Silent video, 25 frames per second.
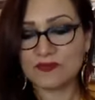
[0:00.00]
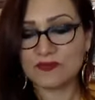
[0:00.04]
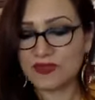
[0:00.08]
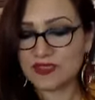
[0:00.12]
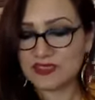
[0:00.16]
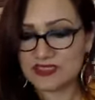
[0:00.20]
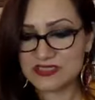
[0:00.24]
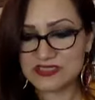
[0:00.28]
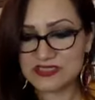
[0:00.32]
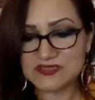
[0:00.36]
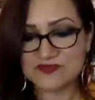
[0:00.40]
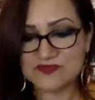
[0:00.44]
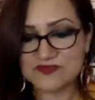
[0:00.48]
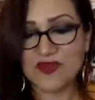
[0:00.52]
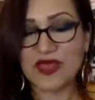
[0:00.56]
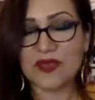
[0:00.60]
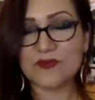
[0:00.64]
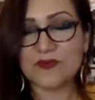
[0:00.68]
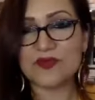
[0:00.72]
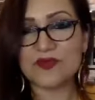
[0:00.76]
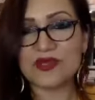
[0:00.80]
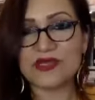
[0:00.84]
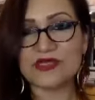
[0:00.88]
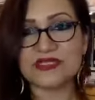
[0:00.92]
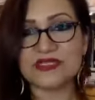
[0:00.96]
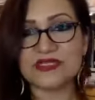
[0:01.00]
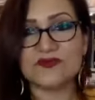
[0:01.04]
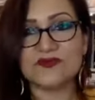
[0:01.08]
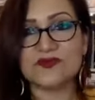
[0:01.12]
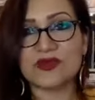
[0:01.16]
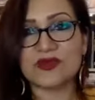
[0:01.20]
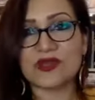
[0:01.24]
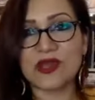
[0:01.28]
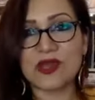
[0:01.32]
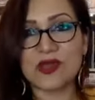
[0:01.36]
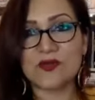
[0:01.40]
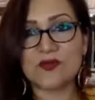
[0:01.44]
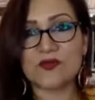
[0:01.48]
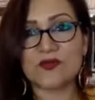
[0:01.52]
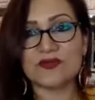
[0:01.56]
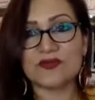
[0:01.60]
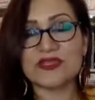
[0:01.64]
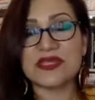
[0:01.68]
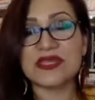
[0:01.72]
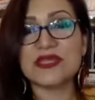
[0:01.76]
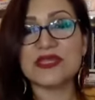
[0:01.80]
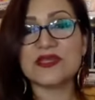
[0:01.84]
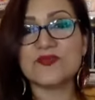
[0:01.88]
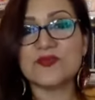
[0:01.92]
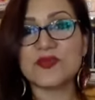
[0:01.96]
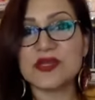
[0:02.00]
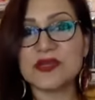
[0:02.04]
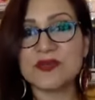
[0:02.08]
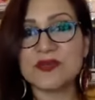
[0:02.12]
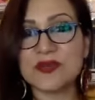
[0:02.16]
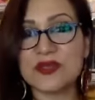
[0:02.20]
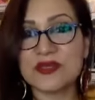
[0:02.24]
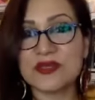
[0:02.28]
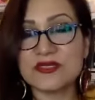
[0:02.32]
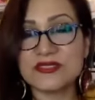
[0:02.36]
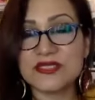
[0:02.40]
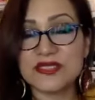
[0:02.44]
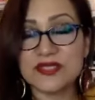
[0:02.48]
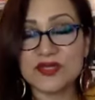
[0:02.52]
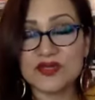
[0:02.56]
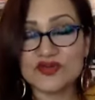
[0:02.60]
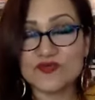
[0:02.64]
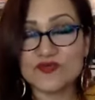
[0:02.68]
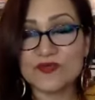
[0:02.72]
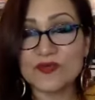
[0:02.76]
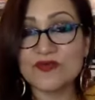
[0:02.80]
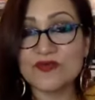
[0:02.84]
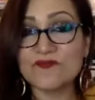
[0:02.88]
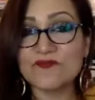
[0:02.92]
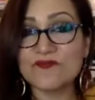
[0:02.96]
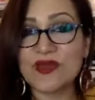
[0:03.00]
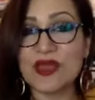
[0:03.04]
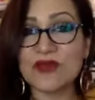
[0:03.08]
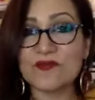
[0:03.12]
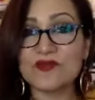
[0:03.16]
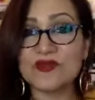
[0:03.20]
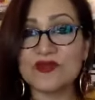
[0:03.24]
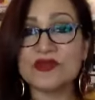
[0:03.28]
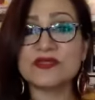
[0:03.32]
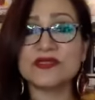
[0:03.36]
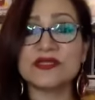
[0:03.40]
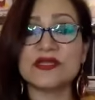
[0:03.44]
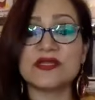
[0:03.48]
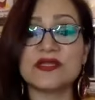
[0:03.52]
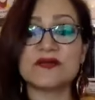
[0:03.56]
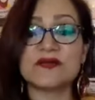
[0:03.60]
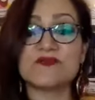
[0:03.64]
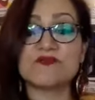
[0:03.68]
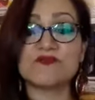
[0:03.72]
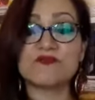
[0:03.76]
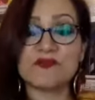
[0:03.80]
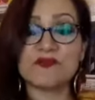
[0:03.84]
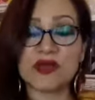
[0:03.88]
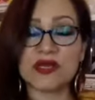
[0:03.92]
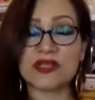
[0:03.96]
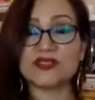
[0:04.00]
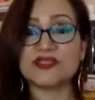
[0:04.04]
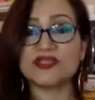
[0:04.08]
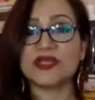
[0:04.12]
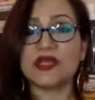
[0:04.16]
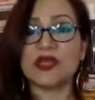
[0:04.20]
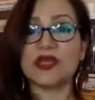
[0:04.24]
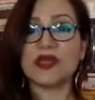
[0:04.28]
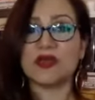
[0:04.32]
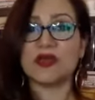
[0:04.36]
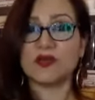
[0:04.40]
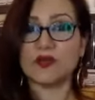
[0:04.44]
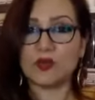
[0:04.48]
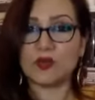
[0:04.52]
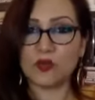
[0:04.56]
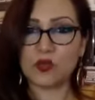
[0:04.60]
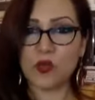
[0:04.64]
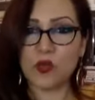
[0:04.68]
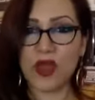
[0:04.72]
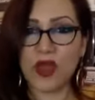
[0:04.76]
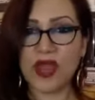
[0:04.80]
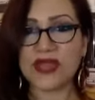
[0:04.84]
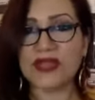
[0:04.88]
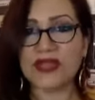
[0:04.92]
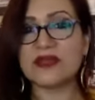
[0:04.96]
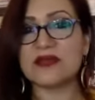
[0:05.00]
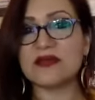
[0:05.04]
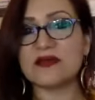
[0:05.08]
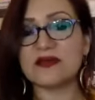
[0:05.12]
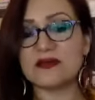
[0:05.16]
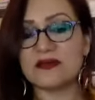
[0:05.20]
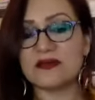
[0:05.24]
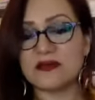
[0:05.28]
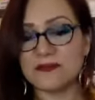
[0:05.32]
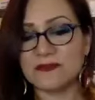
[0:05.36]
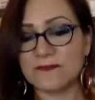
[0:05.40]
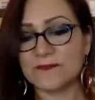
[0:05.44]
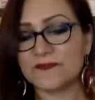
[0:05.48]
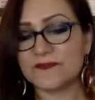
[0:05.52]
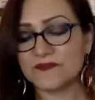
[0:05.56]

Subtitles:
It is vibrant even now, that it will continue to be vibrant in a much wider